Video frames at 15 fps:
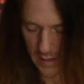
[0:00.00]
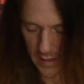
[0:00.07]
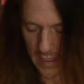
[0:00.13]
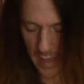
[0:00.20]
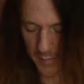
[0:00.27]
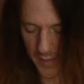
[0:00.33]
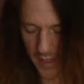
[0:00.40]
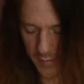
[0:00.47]

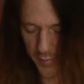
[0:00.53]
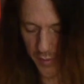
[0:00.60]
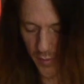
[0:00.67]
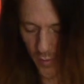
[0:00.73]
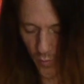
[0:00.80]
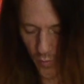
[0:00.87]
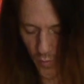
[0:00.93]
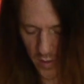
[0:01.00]
I'm going to put
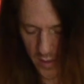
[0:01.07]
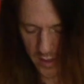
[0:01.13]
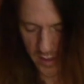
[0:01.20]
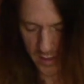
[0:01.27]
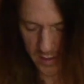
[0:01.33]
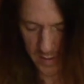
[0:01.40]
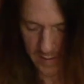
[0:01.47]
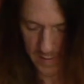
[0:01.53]

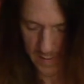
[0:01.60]
one.